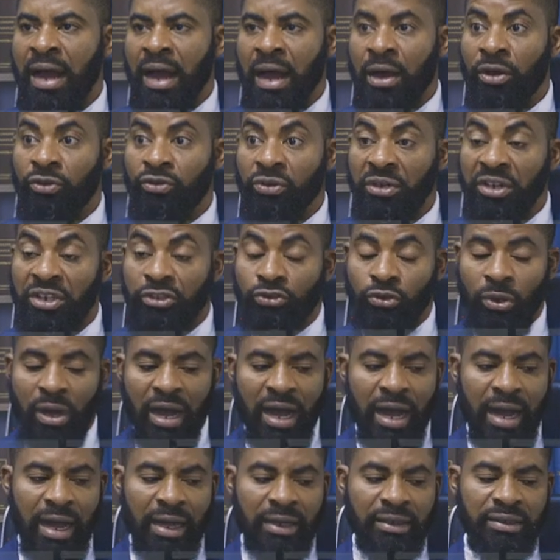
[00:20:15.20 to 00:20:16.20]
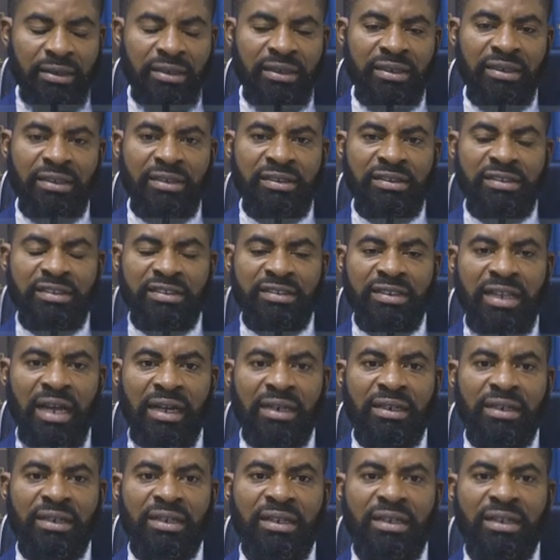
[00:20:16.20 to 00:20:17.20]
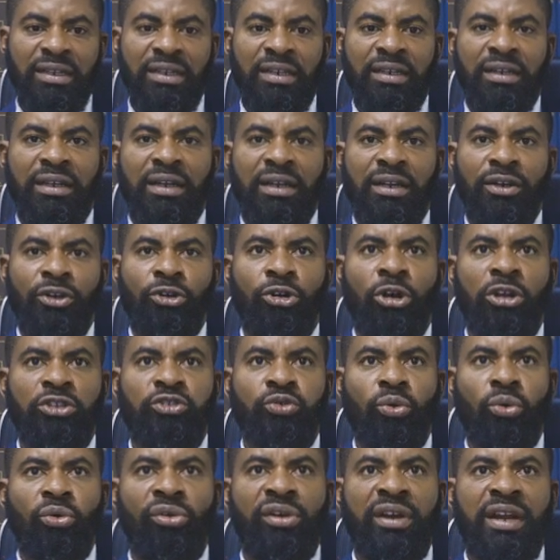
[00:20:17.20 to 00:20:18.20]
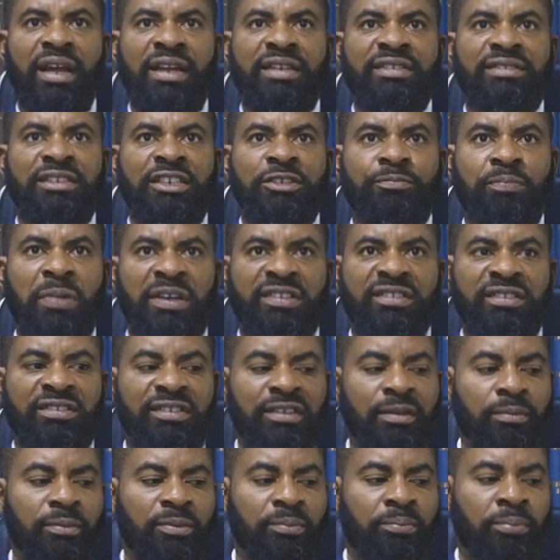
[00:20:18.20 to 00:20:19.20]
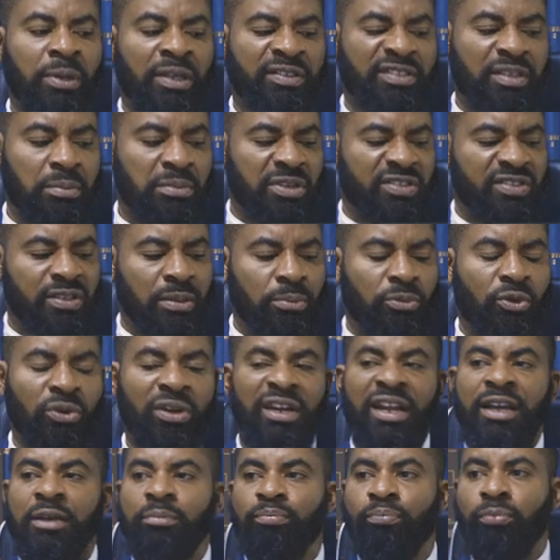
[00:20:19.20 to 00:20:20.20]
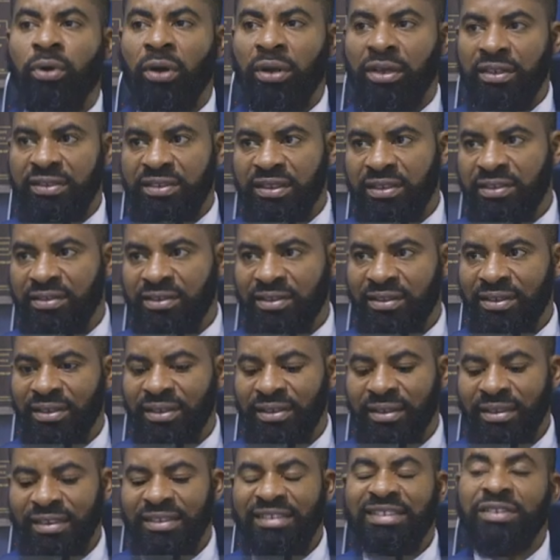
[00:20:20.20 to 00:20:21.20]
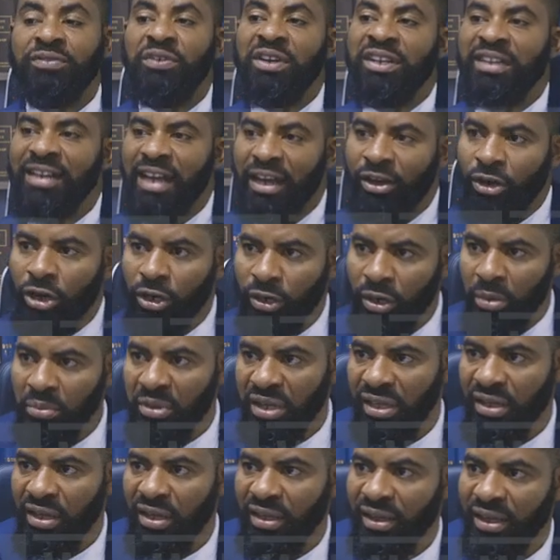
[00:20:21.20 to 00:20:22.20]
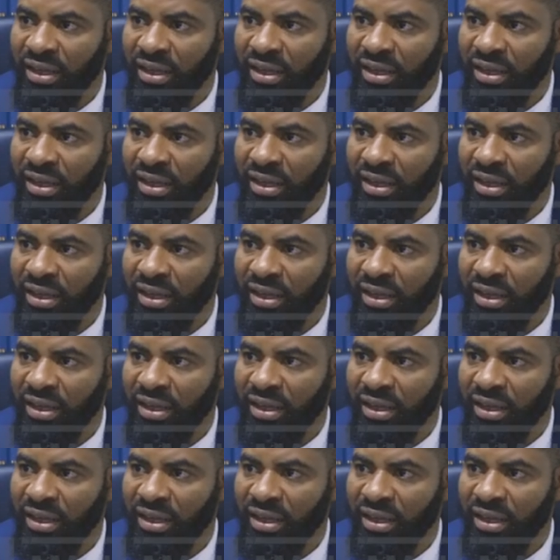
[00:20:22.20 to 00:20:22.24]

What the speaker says: also need to add is that not only is this pessimism only in politics, it's even in the economy.